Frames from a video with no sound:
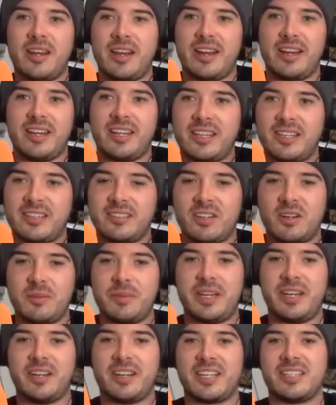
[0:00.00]
nearly. Do you know what I
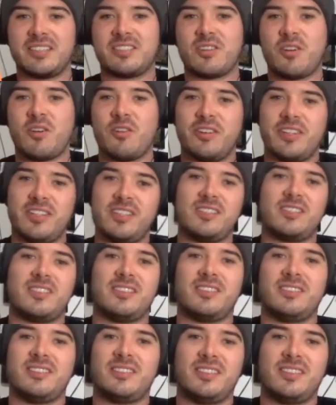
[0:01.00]
mean? You're getting stories and